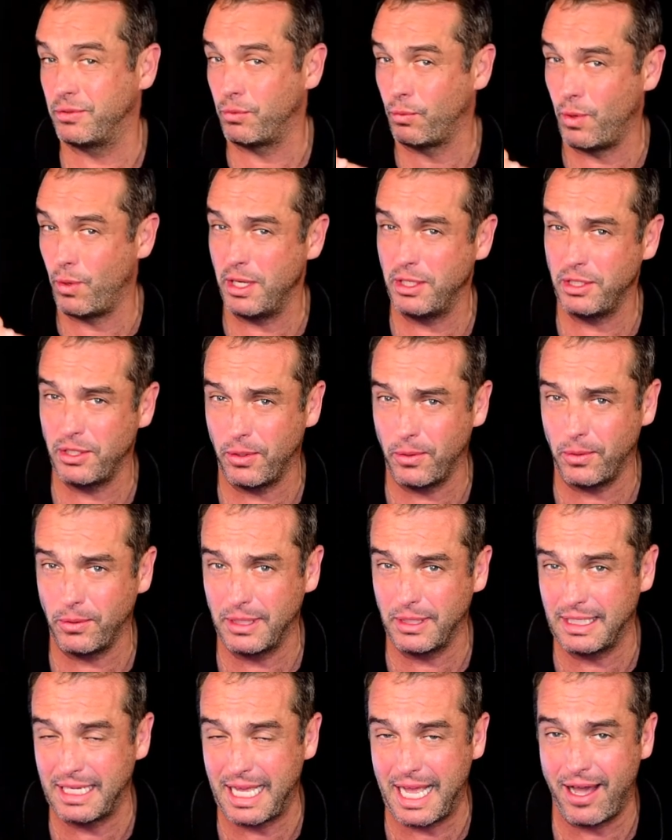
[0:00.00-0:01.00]
one
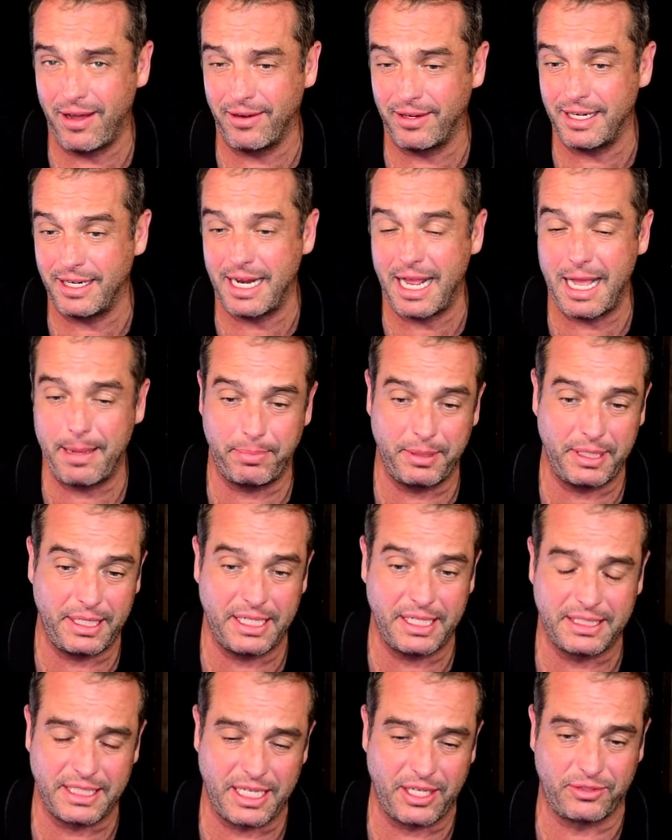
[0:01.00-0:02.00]
goal allowed, and it happened
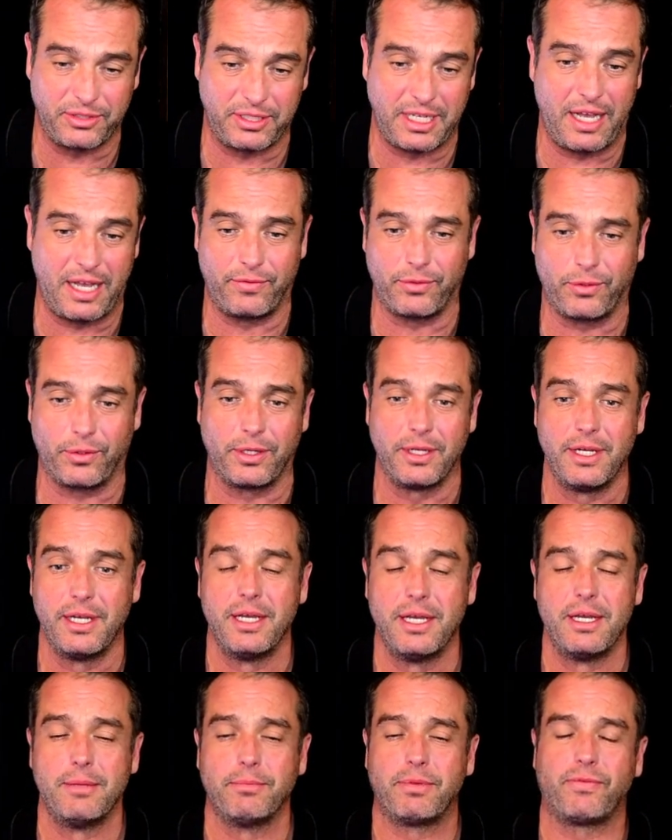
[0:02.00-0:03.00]
against El Salvador.
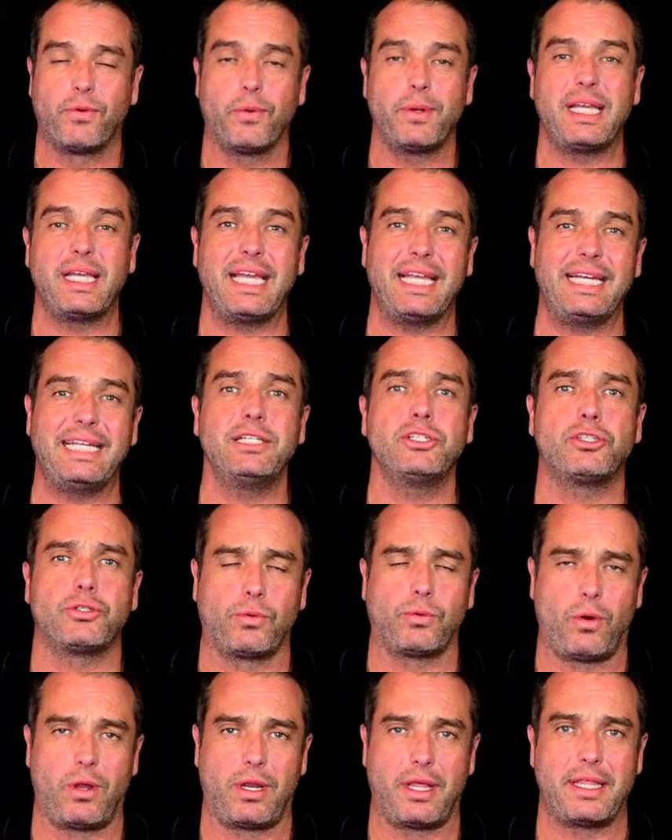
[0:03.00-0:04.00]
Before we get
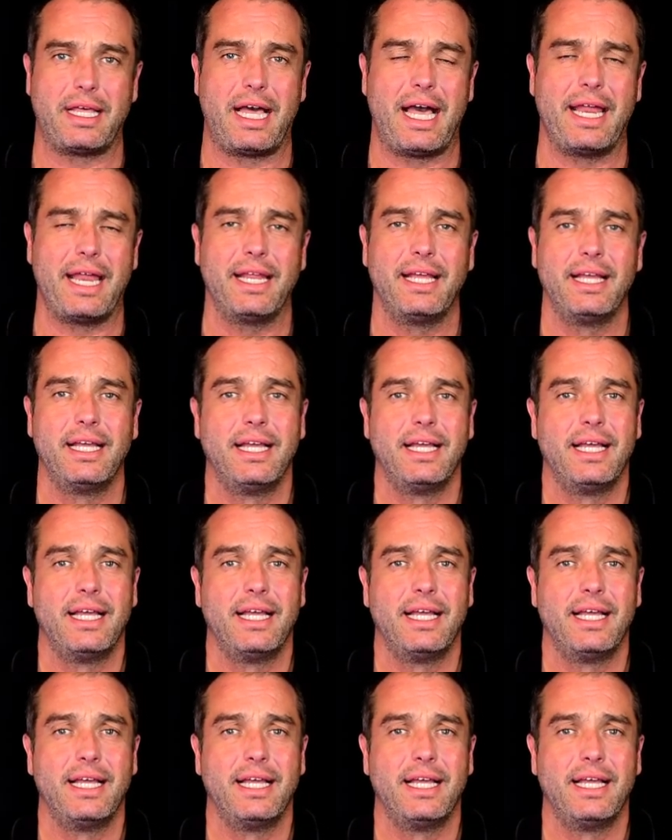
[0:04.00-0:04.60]
into all of that,